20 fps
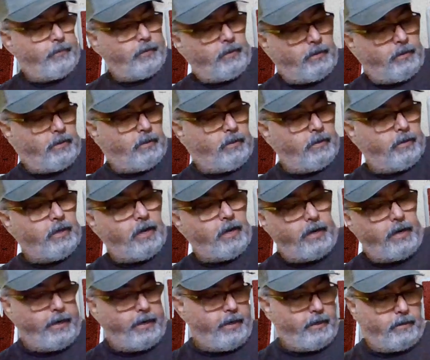carried
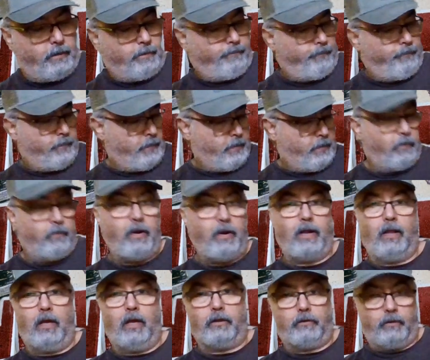right like
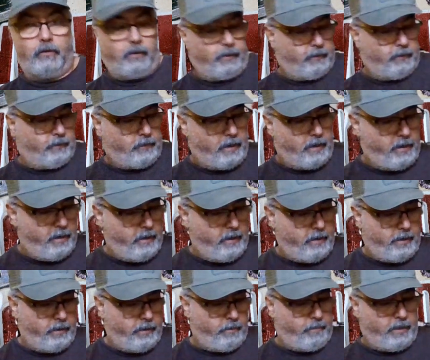this, right here under
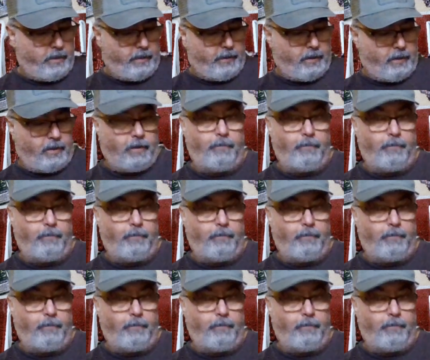my arm.